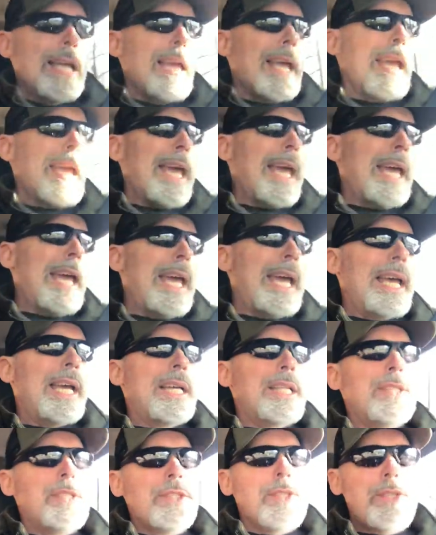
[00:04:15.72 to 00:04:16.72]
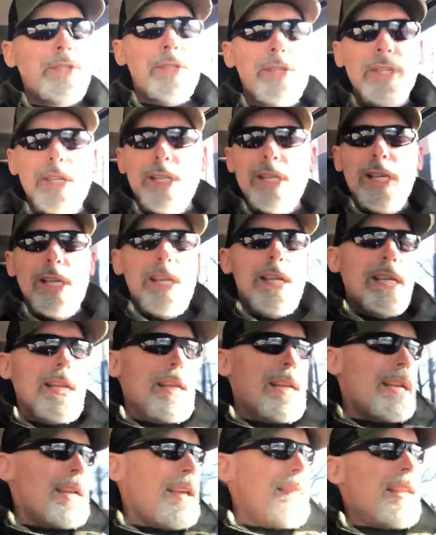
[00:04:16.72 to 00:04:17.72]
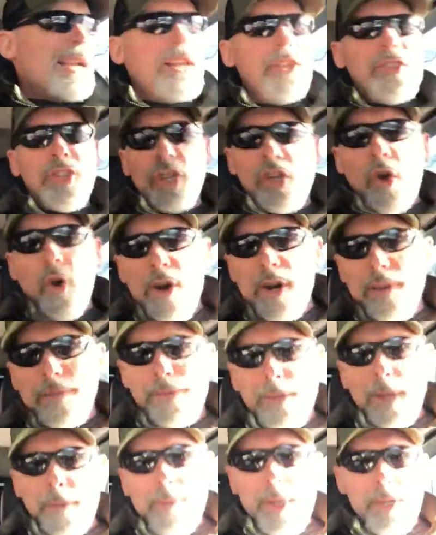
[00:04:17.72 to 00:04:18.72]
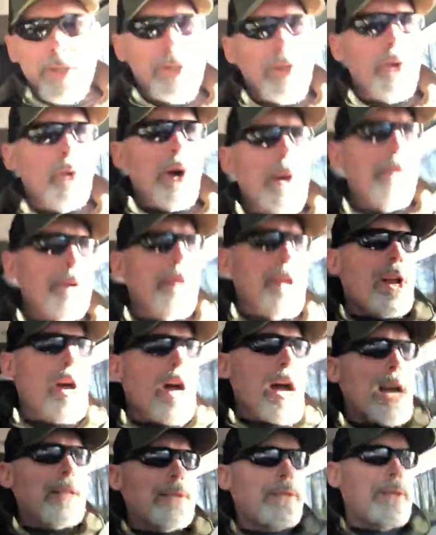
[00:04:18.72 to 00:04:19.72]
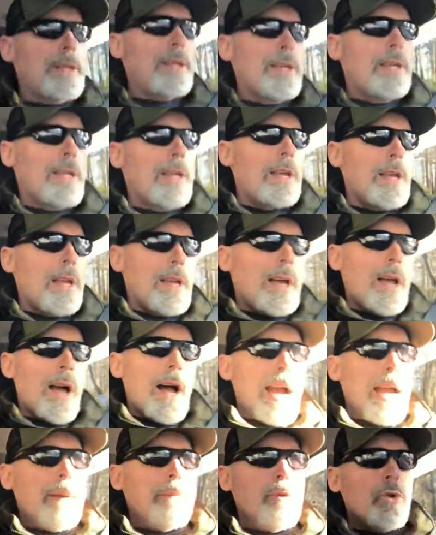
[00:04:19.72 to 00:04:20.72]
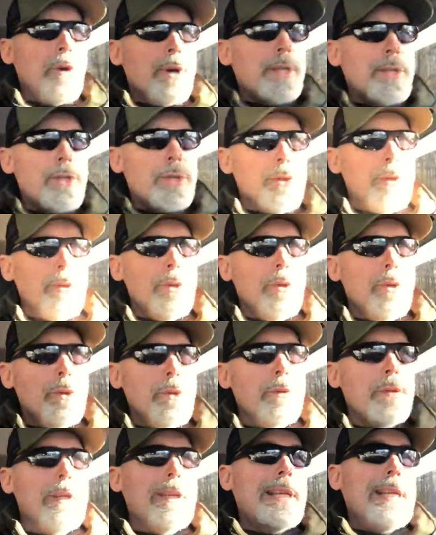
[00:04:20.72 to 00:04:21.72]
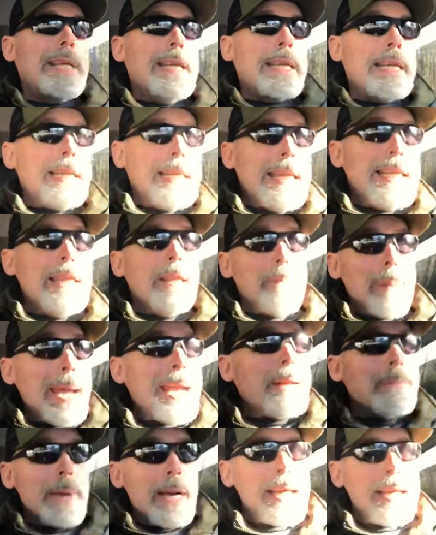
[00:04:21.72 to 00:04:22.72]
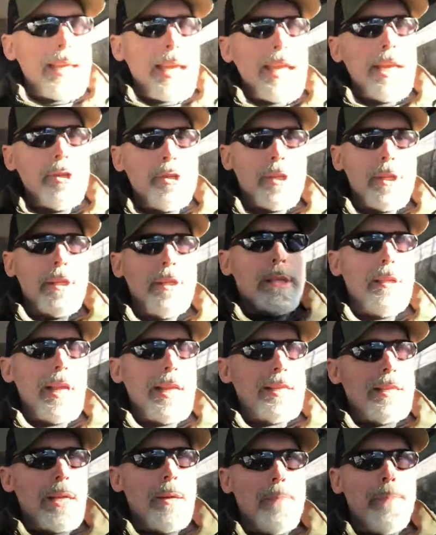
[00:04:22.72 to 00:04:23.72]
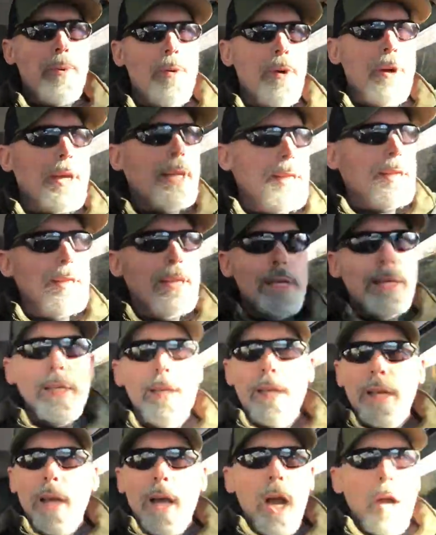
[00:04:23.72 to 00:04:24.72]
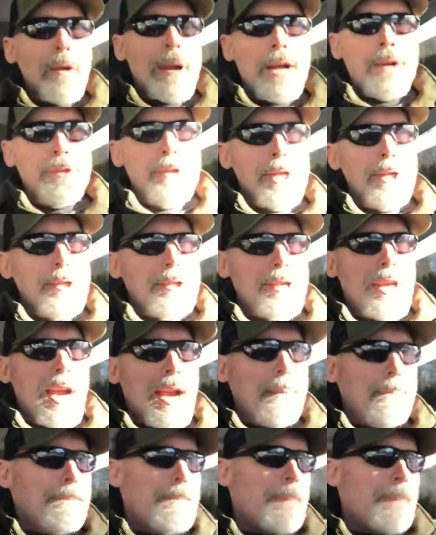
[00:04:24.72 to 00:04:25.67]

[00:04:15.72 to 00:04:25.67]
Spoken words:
and then it's a coin flip as to whether or not I am going to need the pain medication at some point around dinner time.